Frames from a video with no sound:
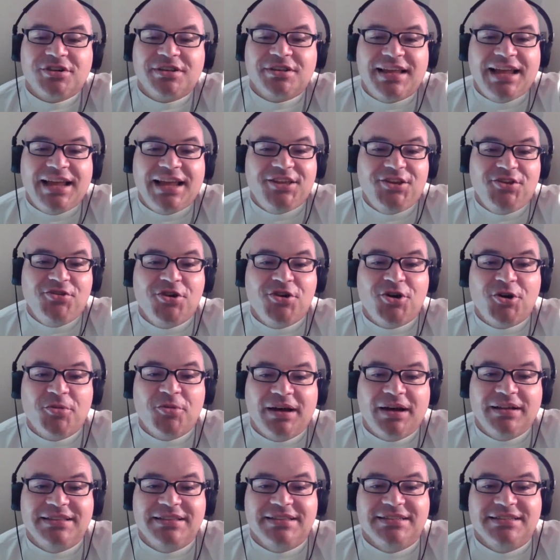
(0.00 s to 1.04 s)
glad you know
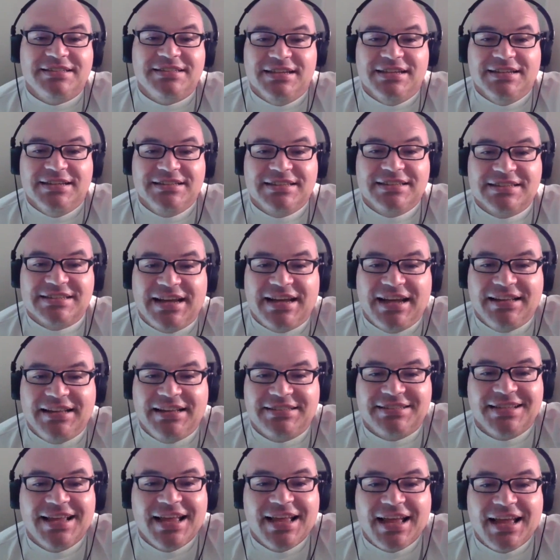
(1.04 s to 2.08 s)
about these things because I
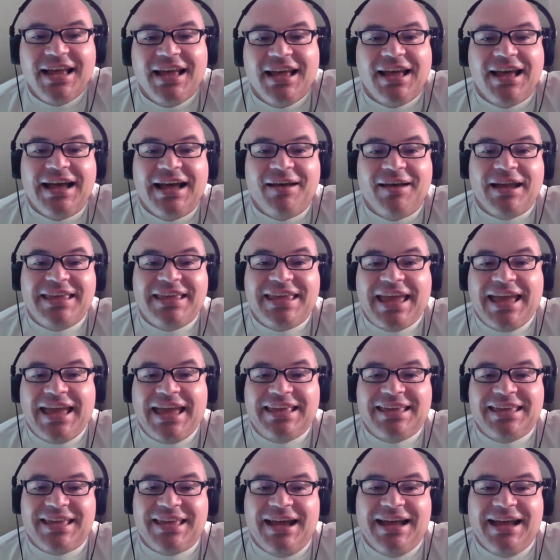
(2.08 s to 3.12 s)

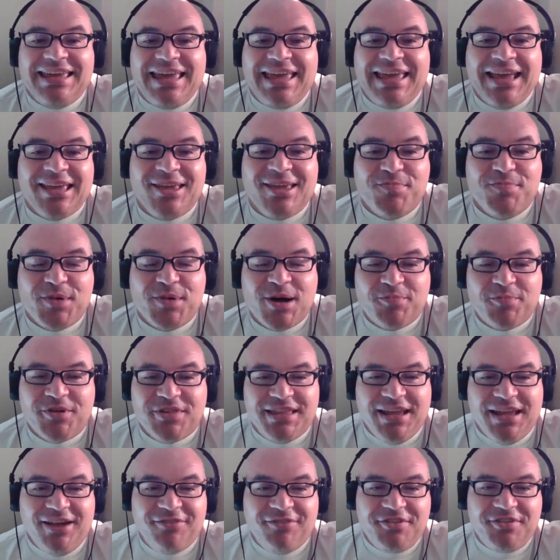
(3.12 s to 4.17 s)
can't keep up
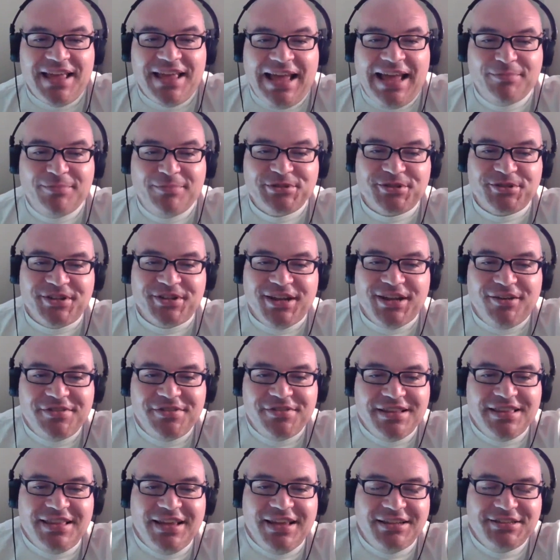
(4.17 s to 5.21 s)
with absolutely
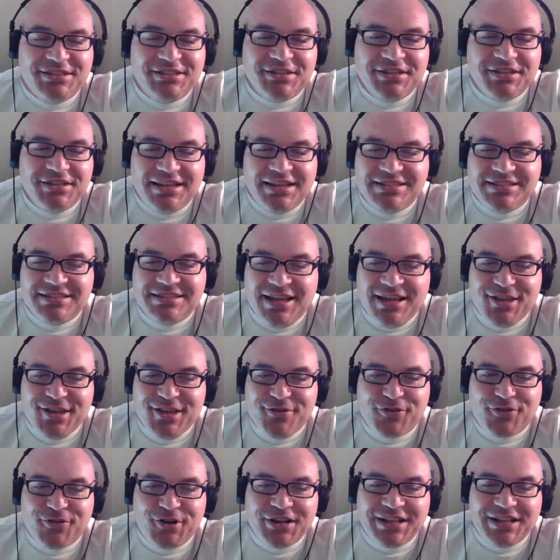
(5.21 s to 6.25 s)
everything. So yes, thank
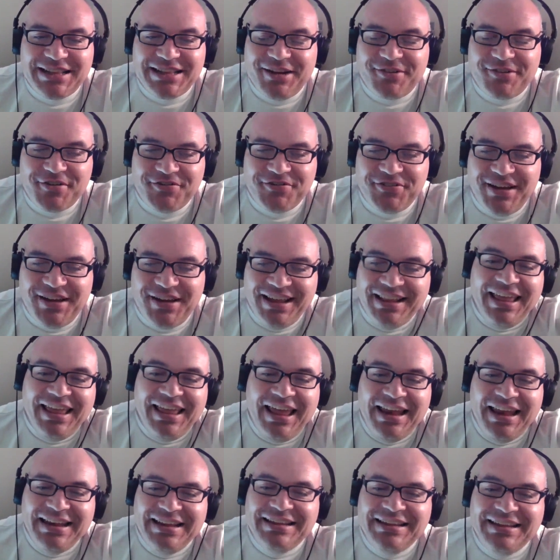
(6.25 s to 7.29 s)
you for clarifying
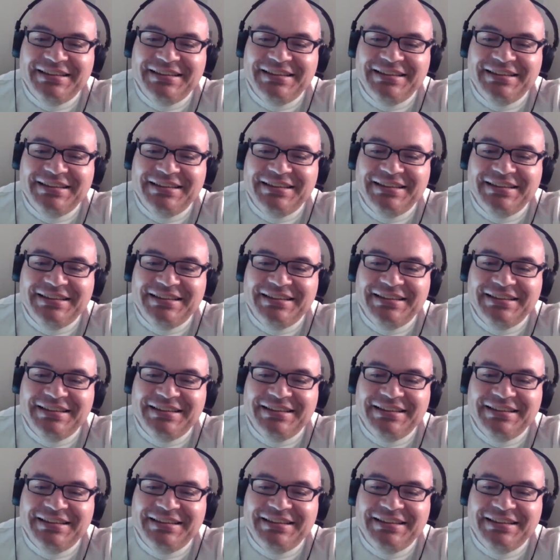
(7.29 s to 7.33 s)
that.